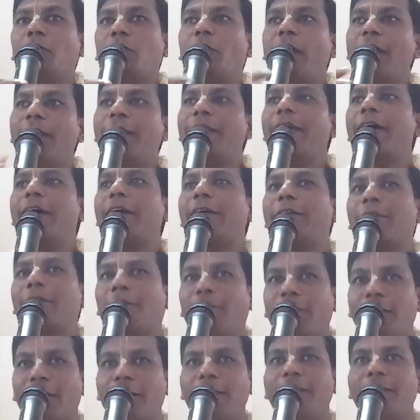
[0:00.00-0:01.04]
While they are
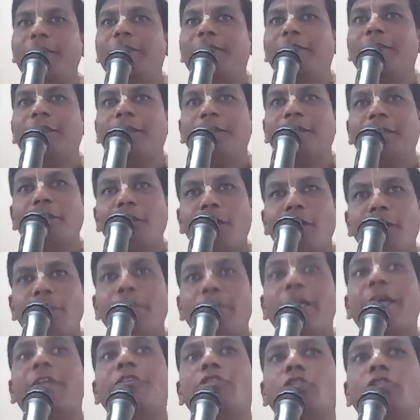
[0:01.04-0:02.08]
talking, they'll
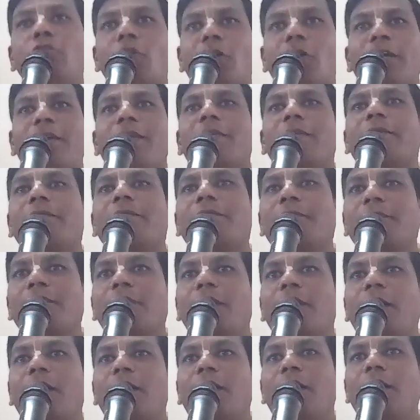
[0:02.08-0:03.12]
be enjoying.
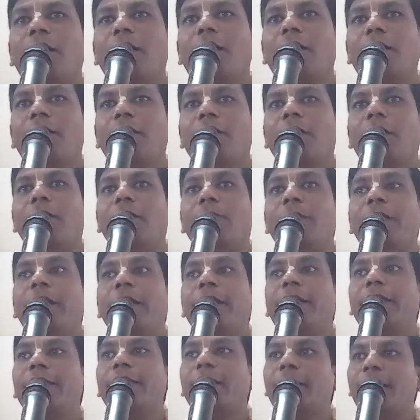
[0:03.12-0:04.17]
They'll be
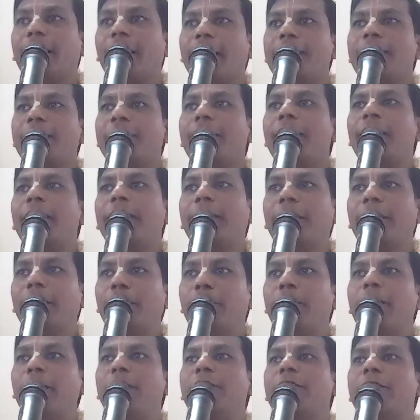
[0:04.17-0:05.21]
getting the
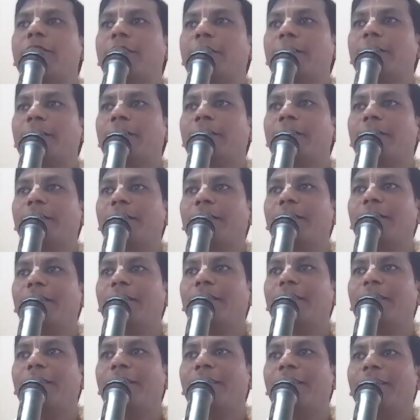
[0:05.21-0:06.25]
transcendental bliss.
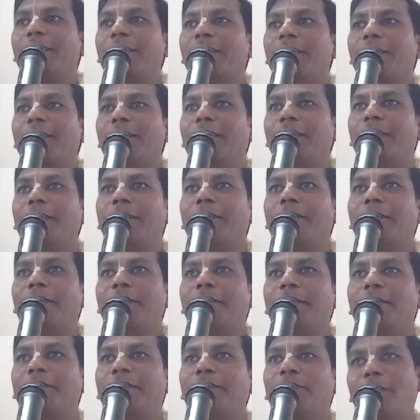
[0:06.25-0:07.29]
Right?
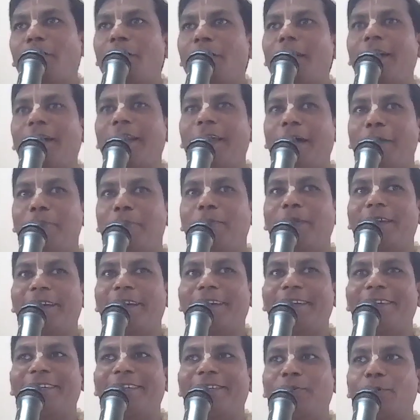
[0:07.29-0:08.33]
We all are happy,
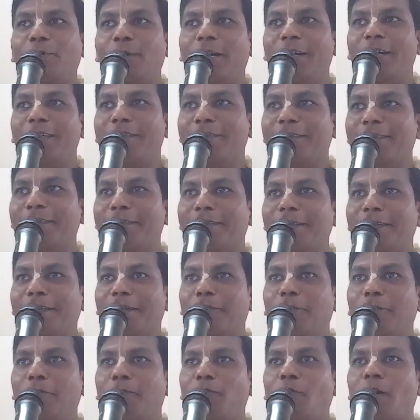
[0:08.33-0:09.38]
right? Today
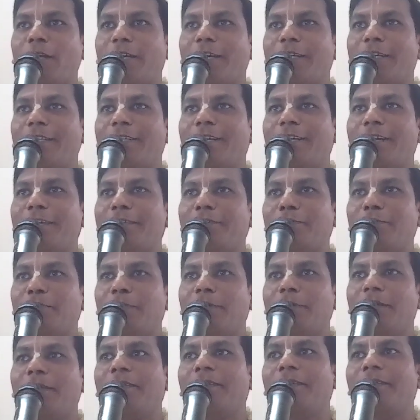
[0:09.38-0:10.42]
discussing about what Krishna is
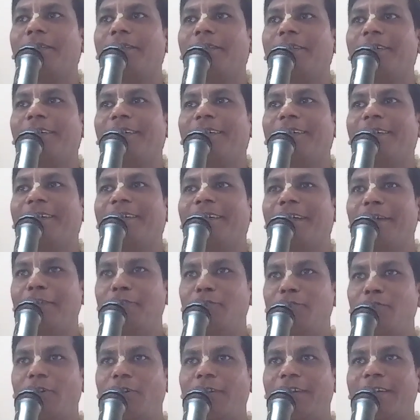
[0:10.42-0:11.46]
being.
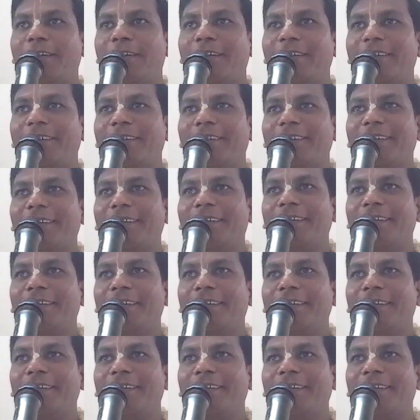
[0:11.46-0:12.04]
Enjoying, right?